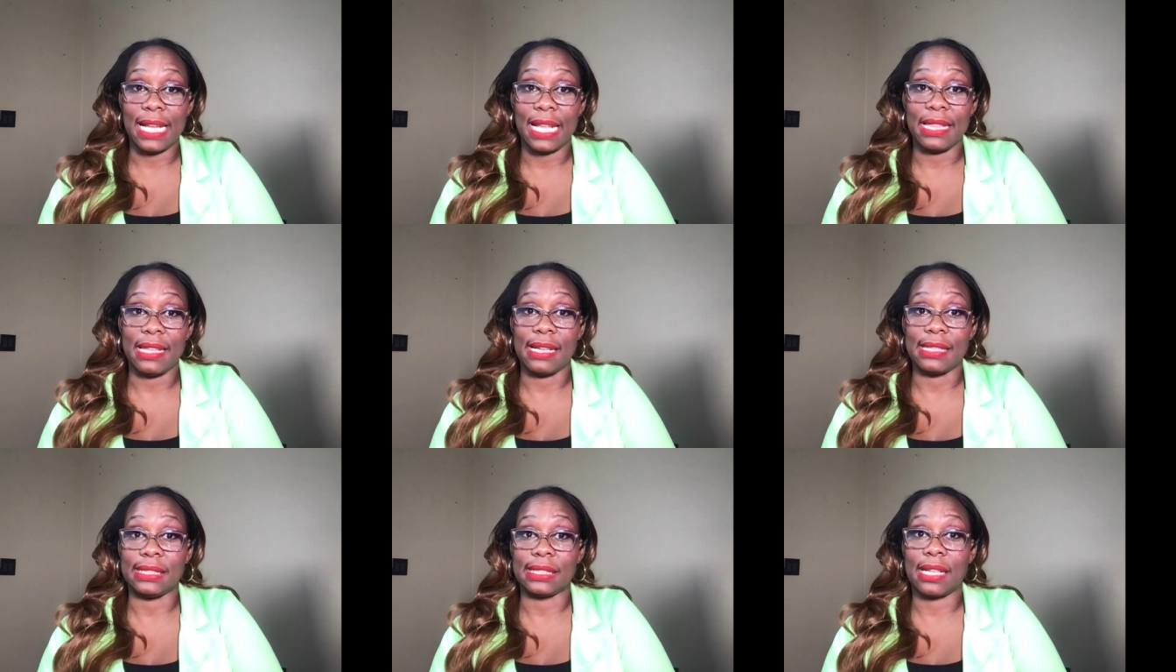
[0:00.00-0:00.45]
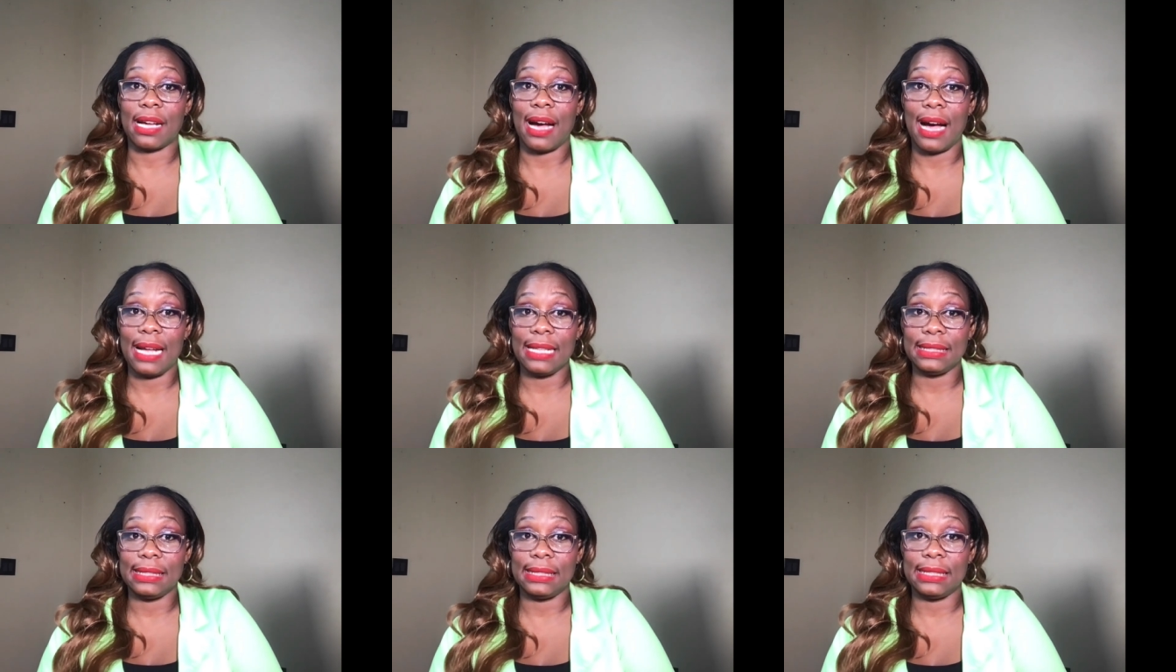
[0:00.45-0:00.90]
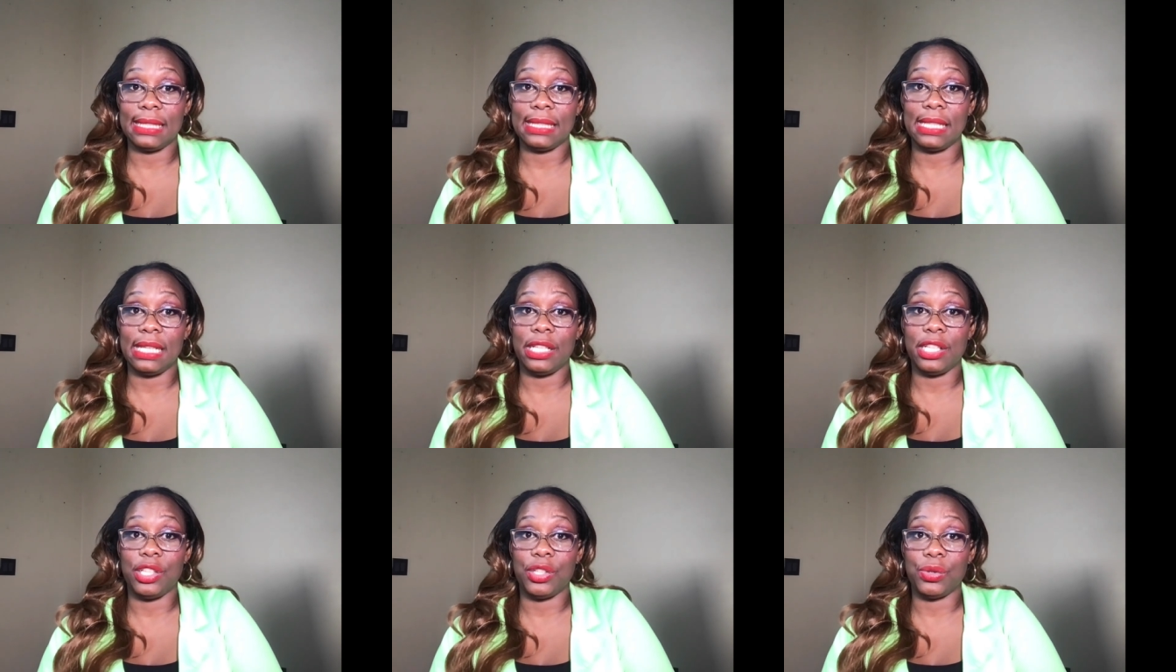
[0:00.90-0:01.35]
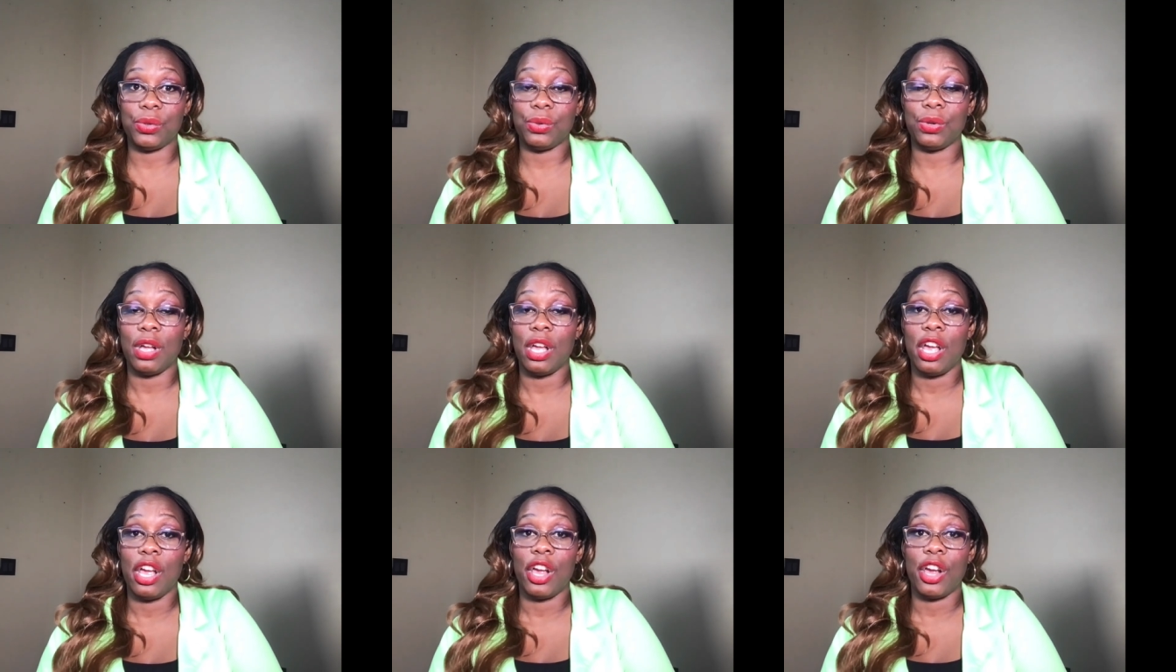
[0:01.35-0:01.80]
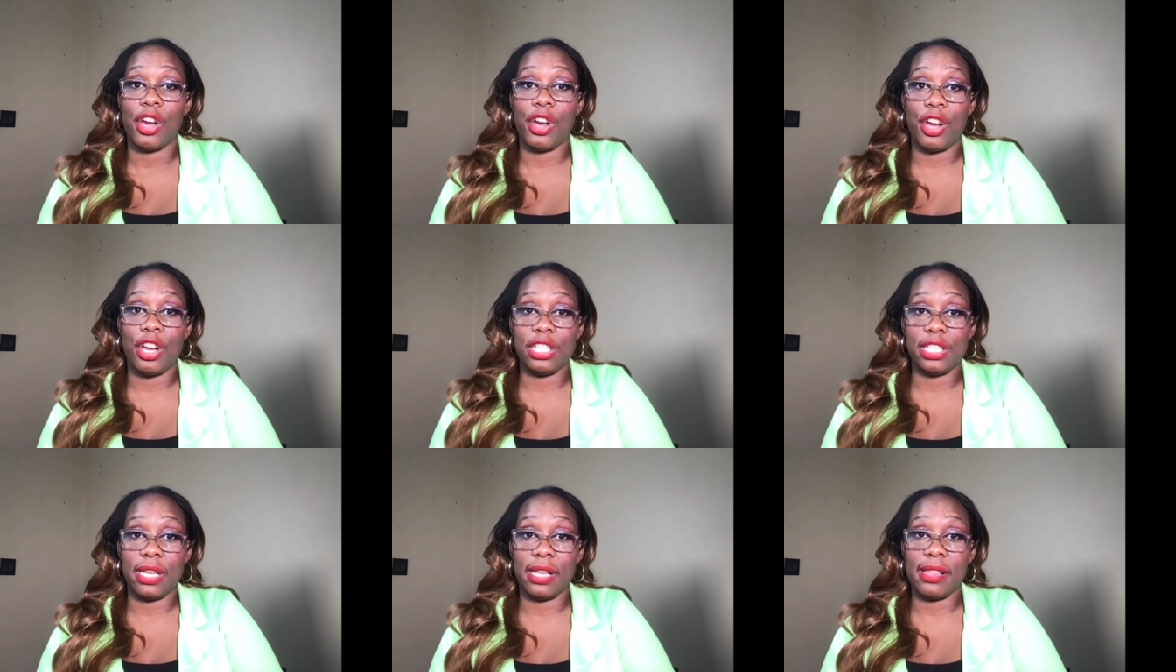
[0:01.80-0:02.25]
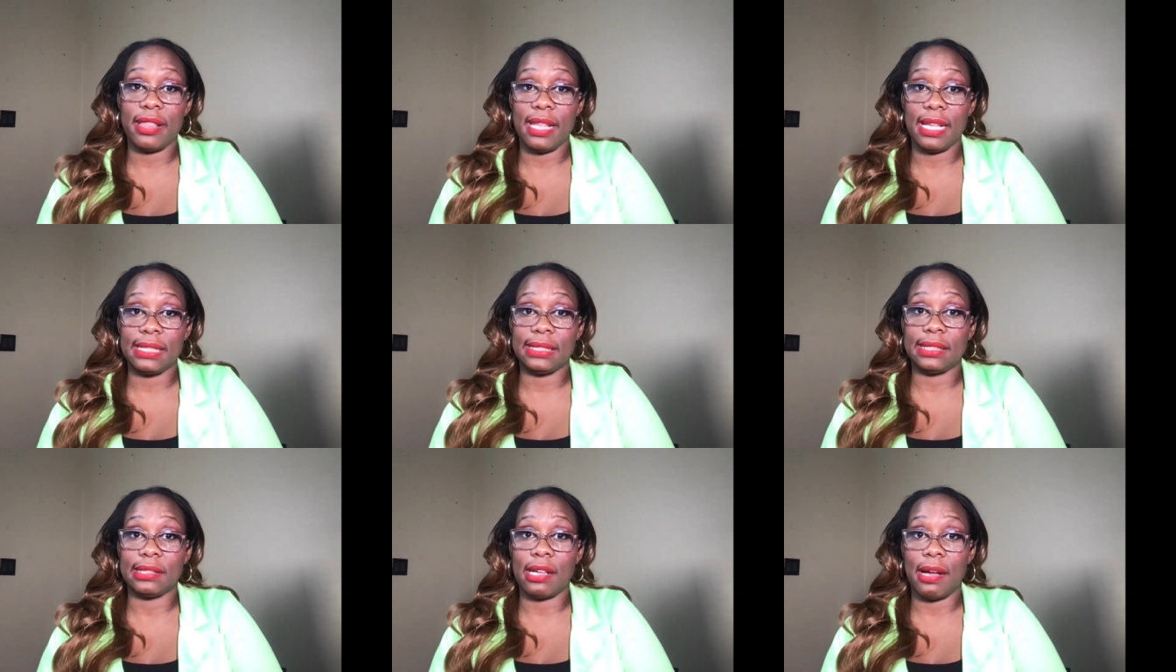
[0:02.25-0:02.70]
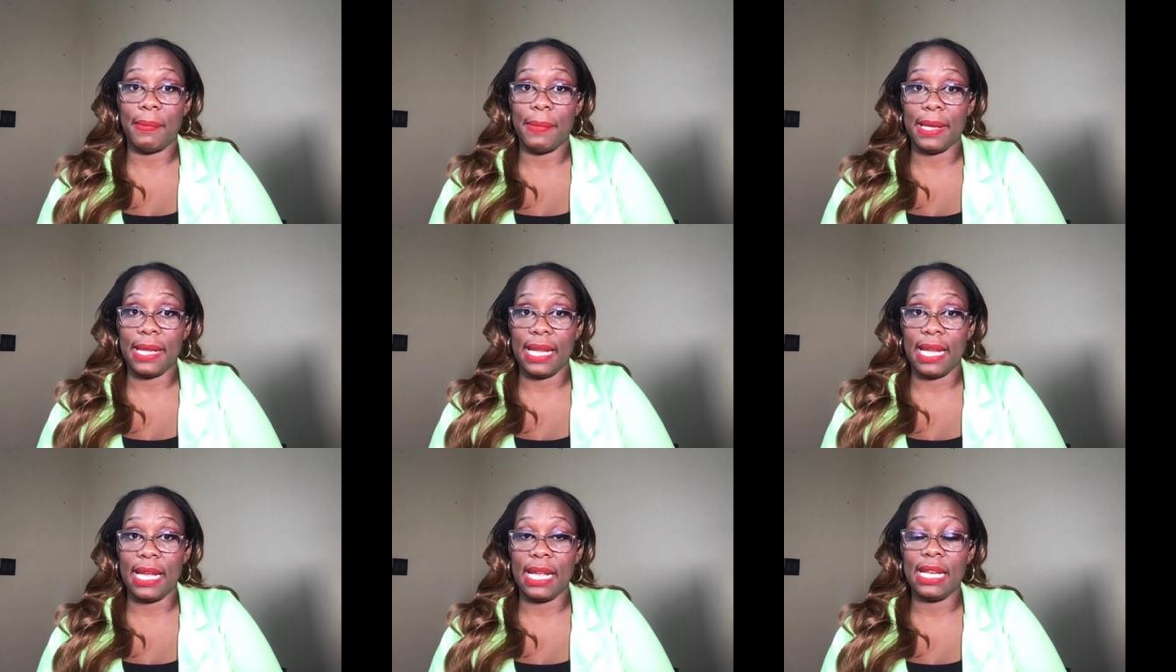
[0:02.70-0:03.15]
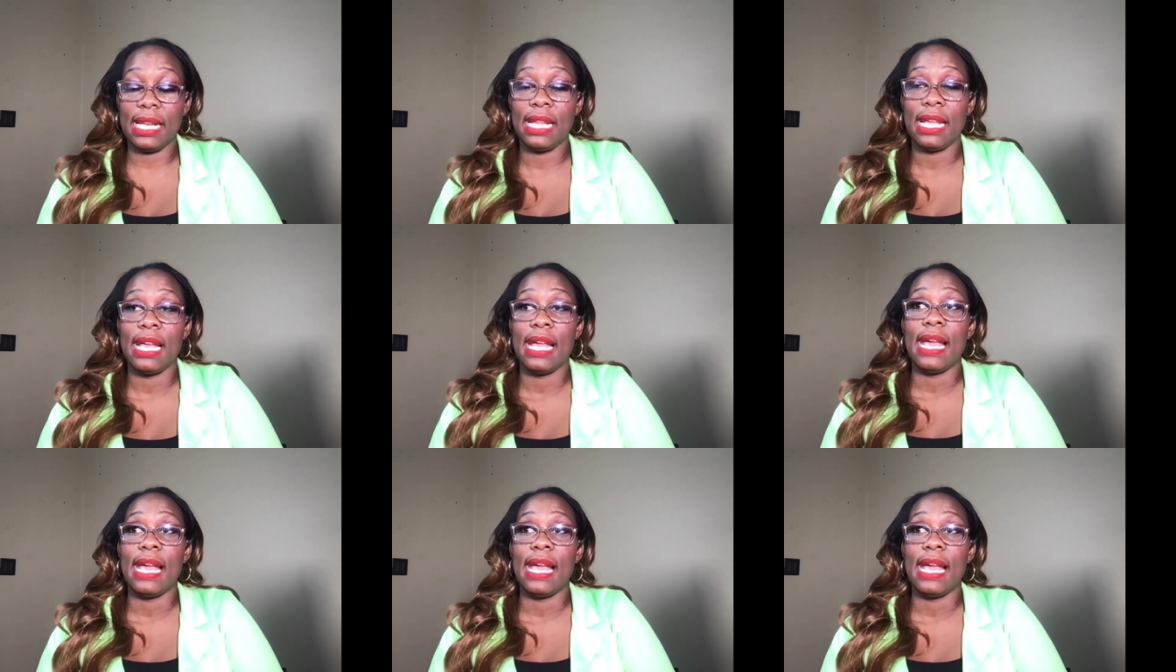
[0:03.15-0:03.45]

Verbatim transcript: and there's constantly new urgent things coming in,